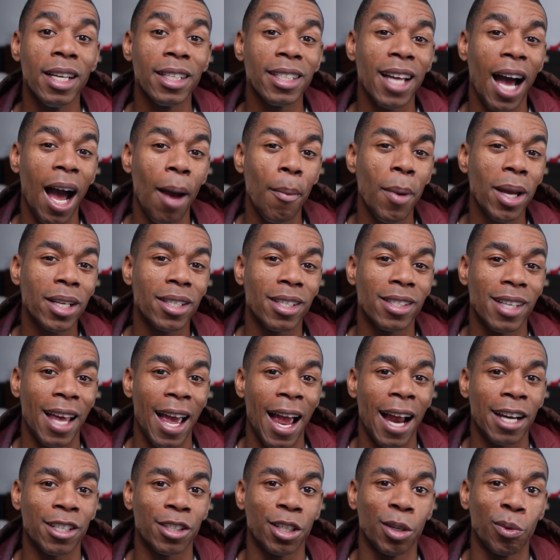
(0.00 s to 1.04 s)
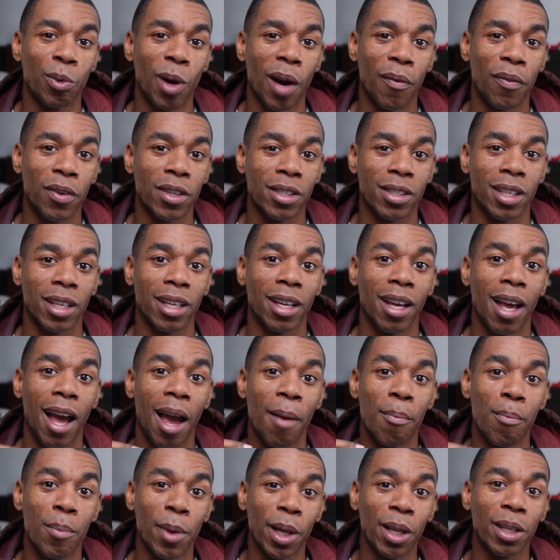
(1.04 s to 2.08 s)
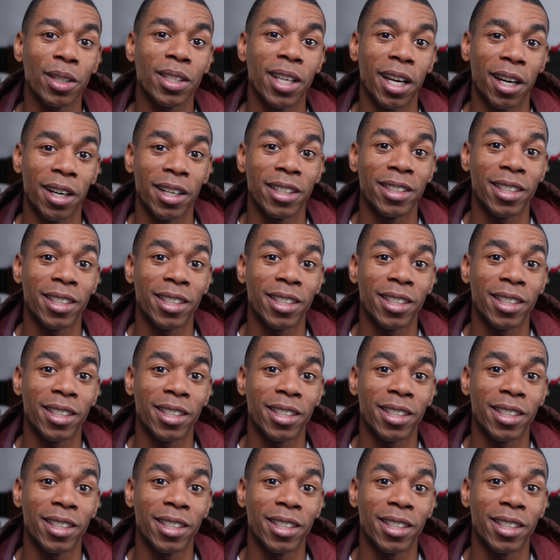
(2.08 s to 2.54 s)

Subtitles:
Timex is actually referencing a military